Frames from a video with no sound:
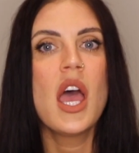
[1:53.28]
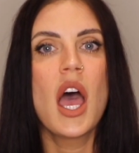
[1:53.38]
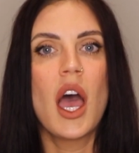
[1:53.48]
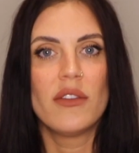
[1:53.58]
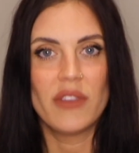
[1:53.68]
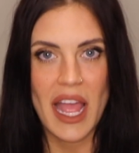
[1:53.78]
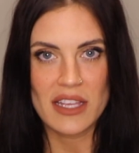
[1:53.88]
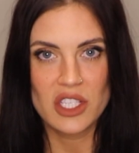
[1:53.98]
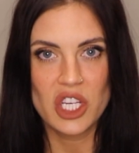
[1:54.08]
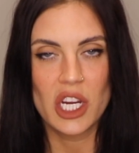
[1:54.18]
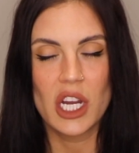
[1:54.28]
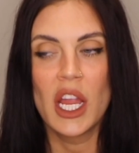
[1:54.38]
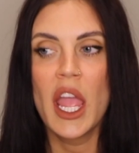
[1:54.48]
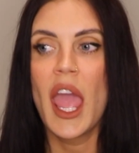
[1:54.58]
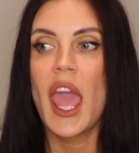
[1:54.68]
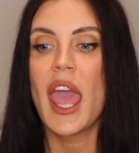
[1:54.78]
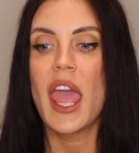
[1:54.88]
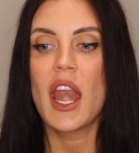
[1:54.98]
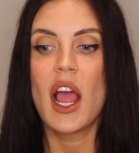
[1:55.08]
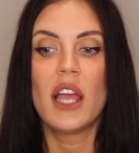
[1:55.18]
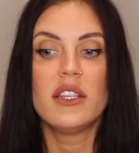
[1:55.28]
of last year. And I